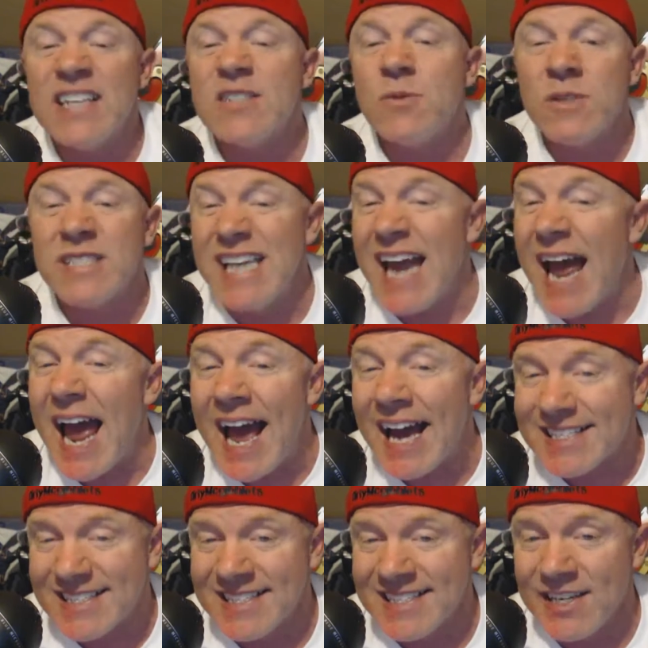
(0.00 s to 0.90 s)
this was an
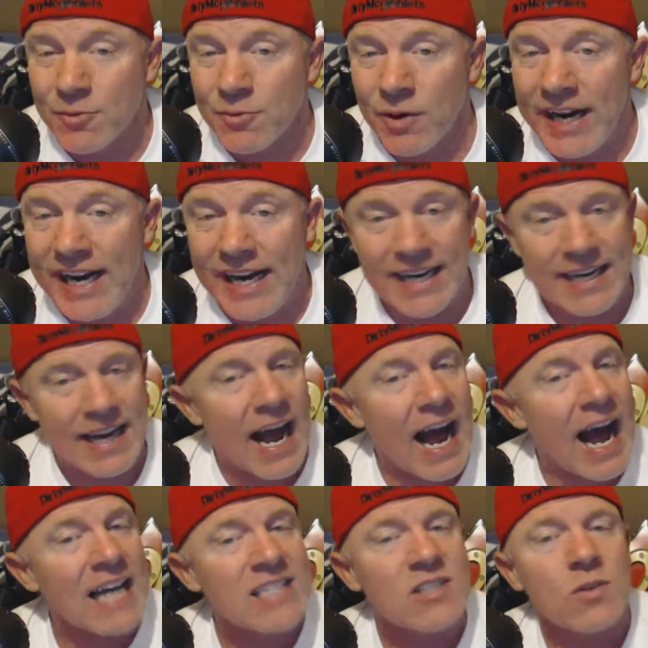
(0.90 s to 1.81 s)
excellent read.
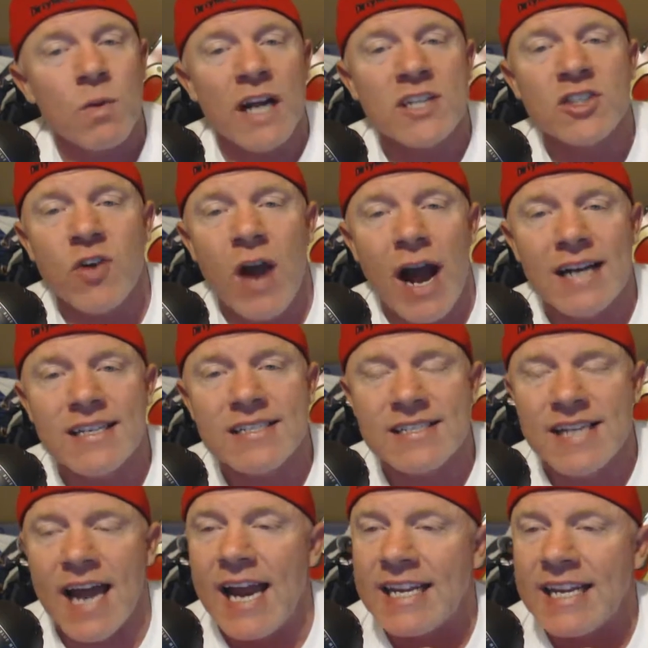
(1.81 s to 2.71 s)
That's what I try to
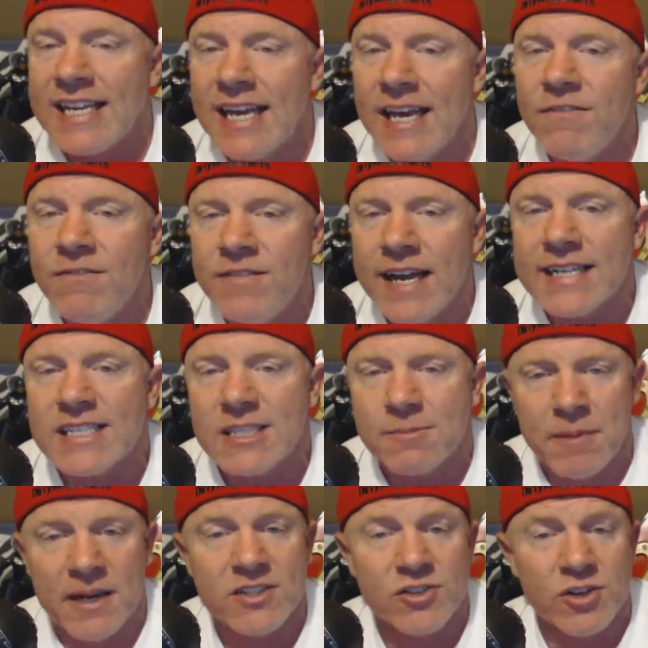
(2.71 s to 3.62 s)
say. Give Nick
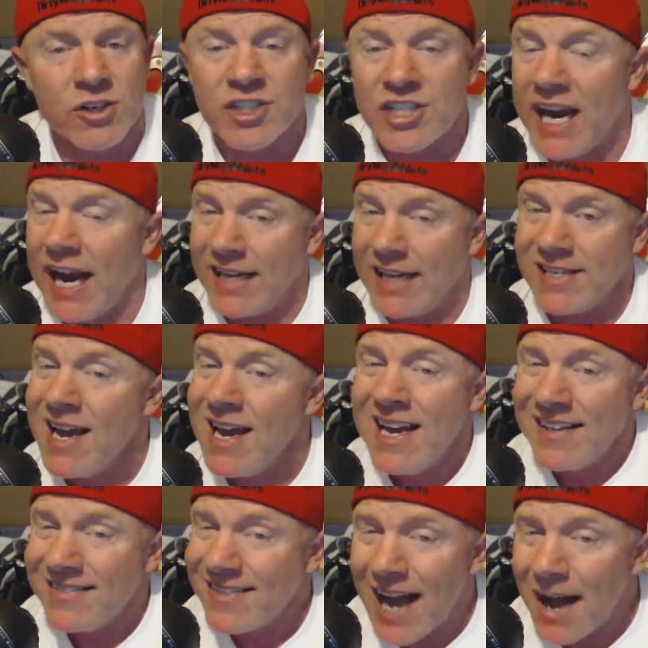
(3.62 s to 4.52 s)
Spencer a chance.
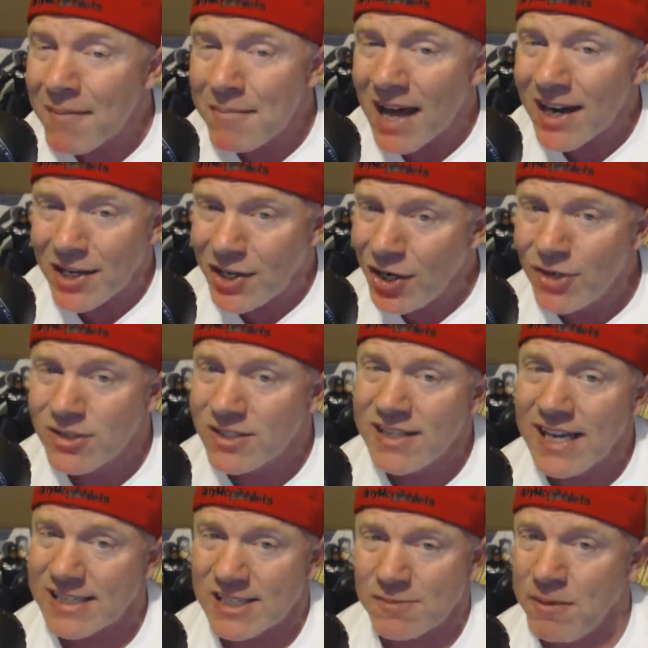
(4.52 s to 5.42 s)
Now, I'm not a huge
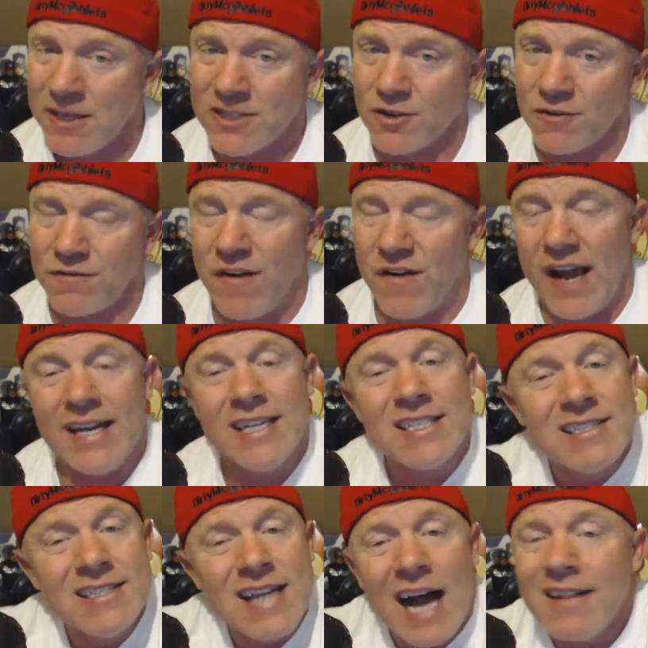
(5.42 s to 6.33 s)
Nick Spencer fan.
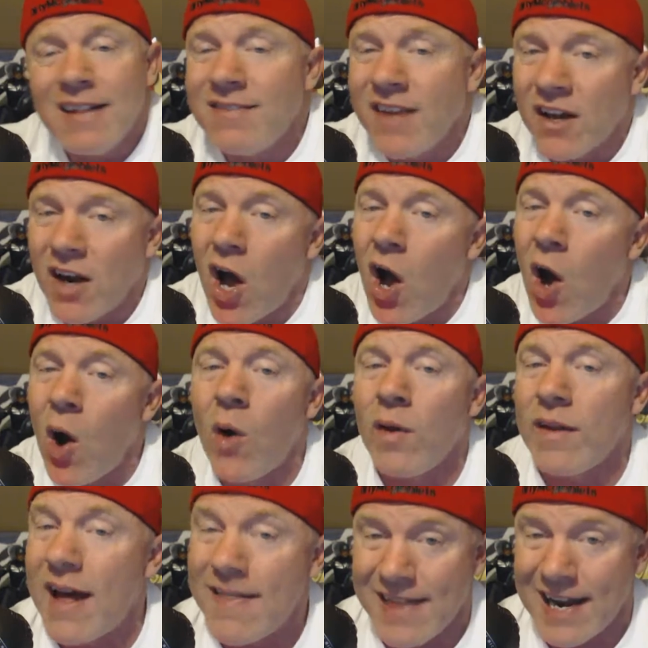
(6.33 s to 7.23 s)
He's not done a
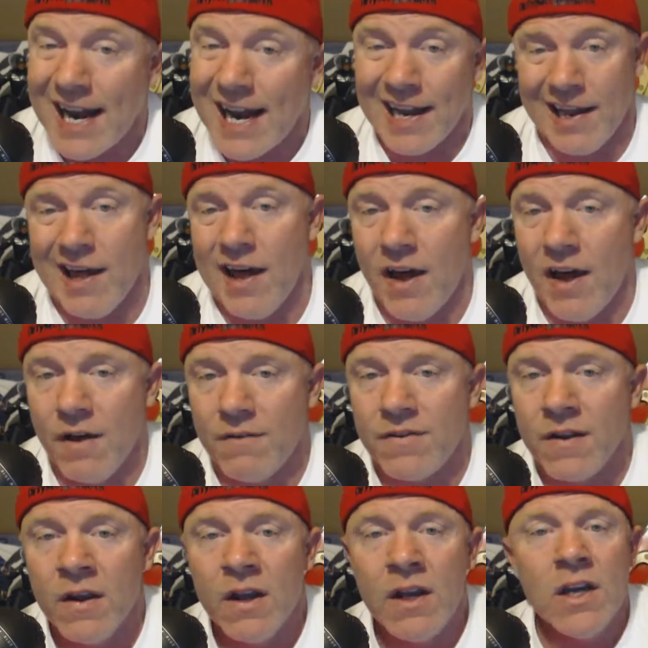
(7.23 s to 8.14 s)
whole lot that I
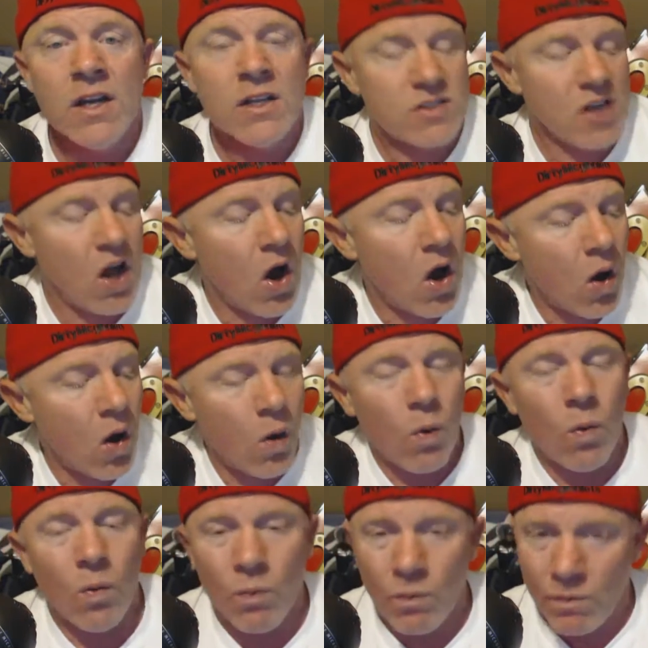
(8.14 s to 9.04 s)
loved.
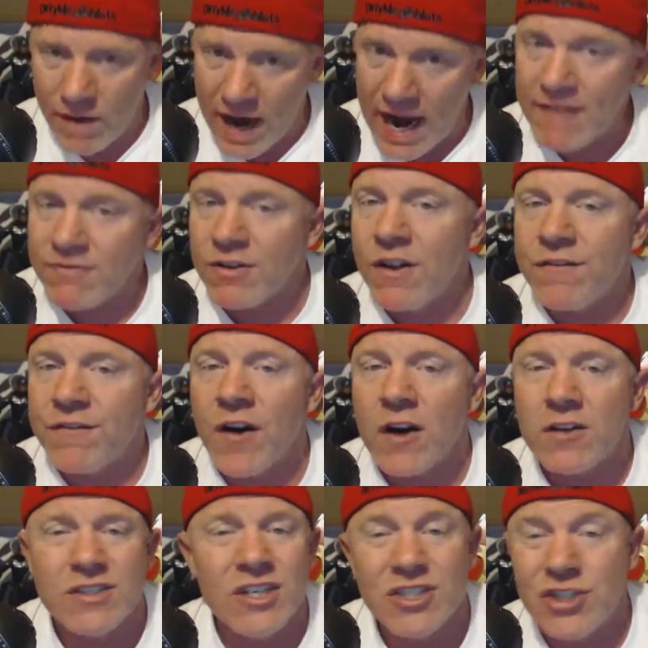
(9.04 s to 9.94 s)
So, after the
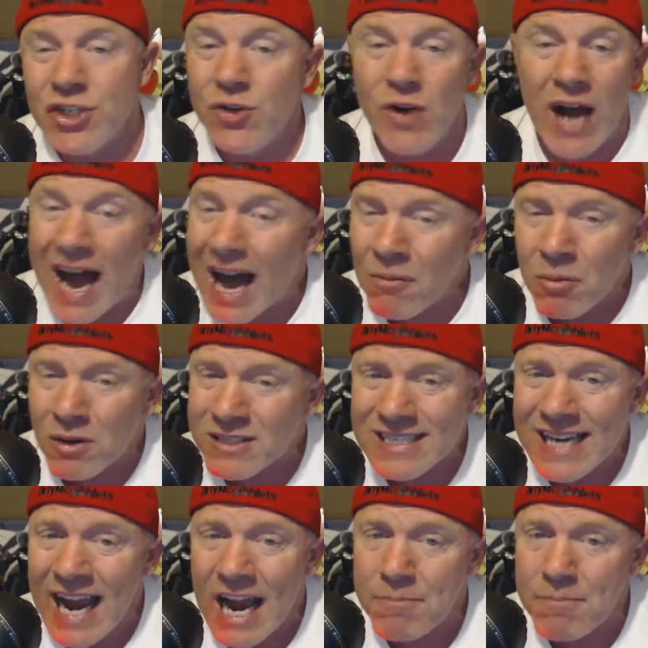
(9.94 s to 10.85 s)
first issue, I
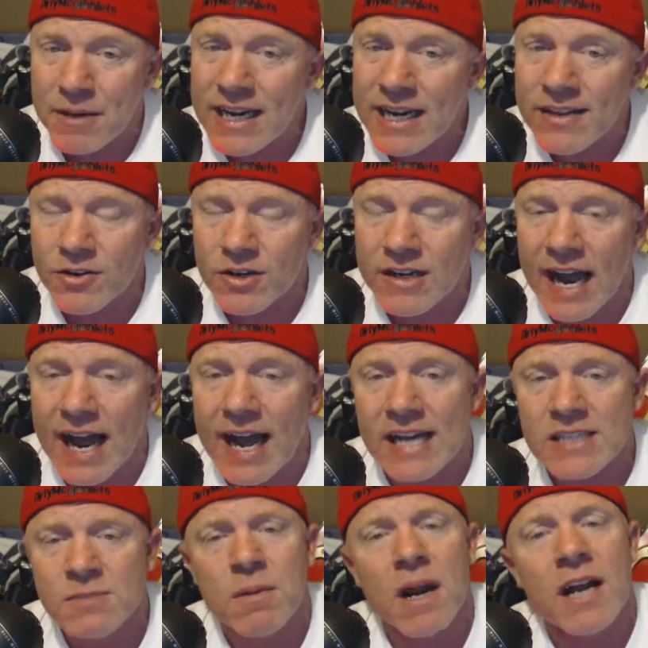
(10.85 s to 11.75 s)
wasn't happy either,
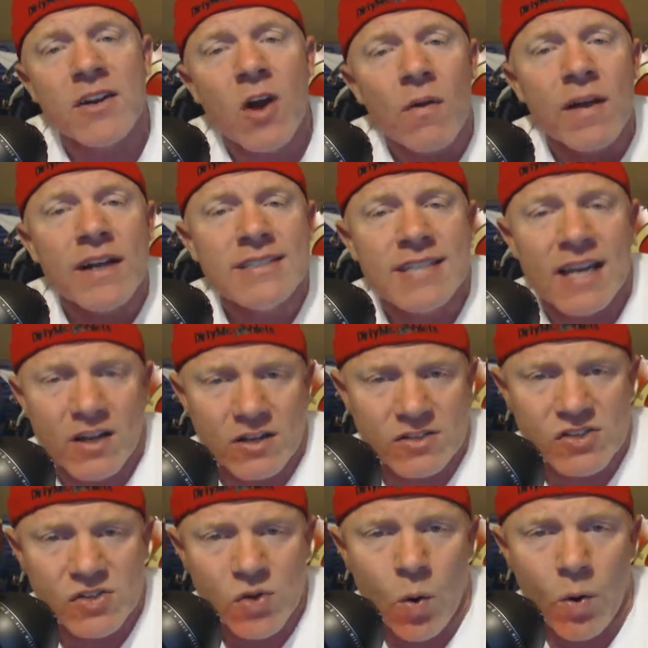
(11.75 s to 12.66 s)
guys. But I know they tell
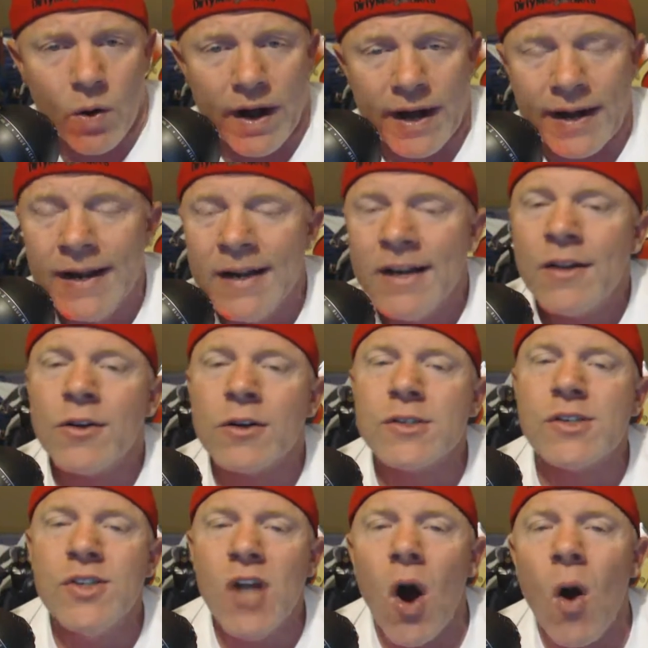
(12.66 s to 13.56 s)
a story.
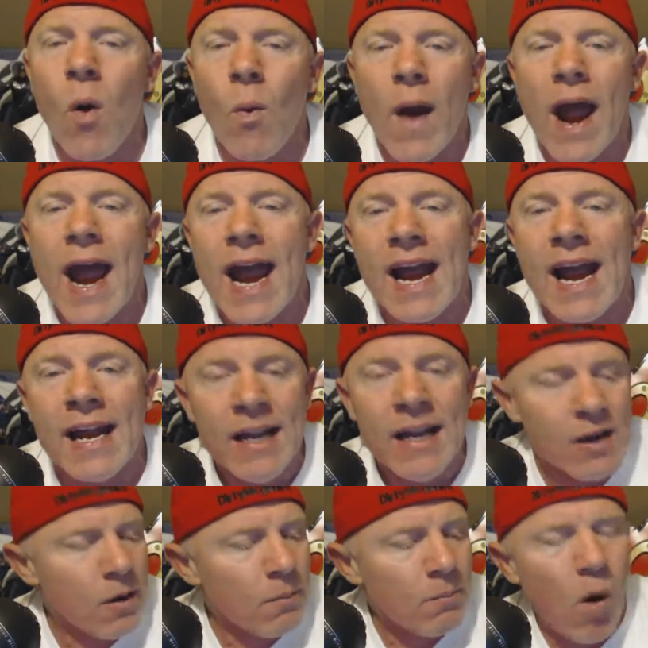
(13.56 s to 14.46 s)
There's no way
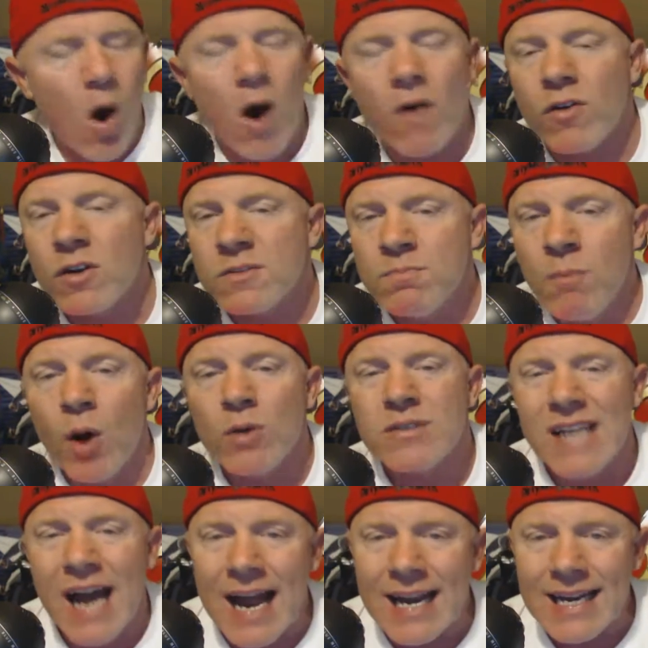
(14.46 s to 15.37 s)
Marvel's
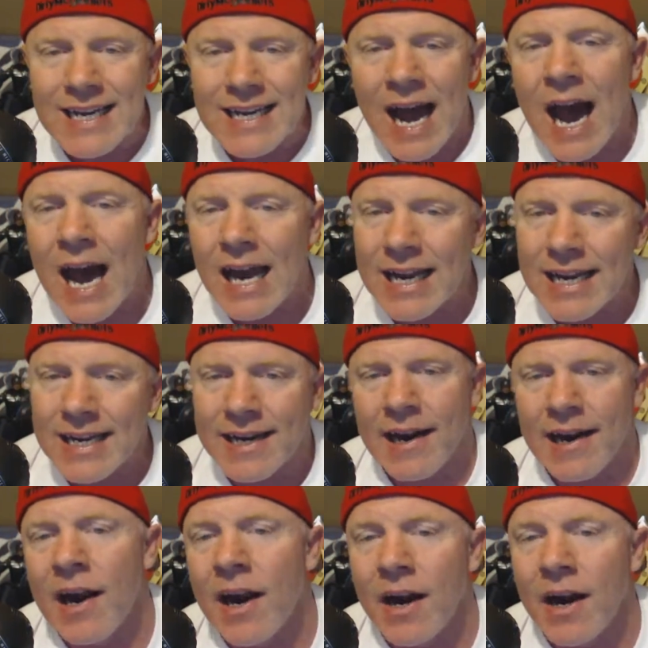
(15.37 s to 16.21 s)
most iconic